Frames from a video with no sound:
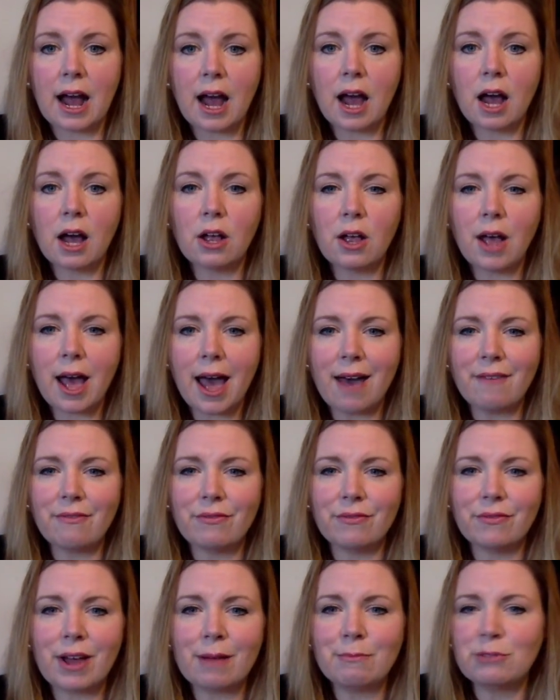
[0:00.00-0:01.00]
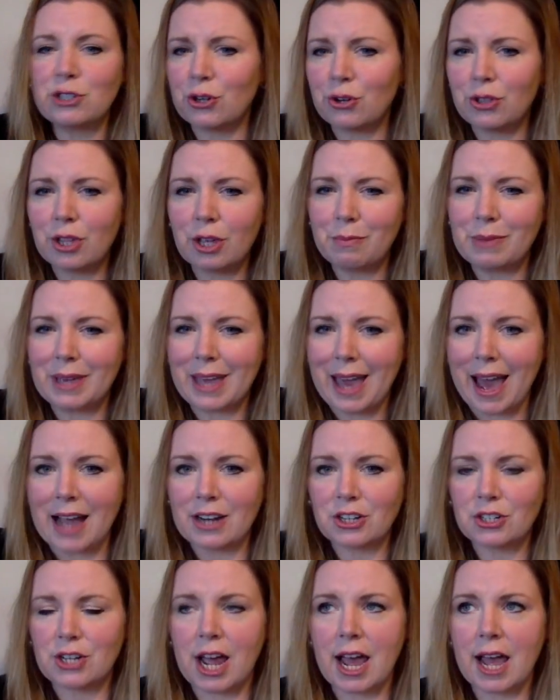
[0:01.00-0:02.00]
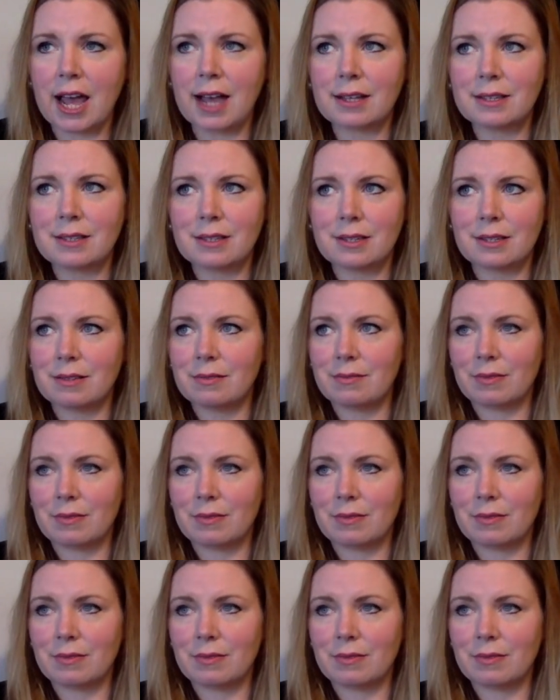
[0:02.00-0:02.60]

I'm sure there'll be hashtags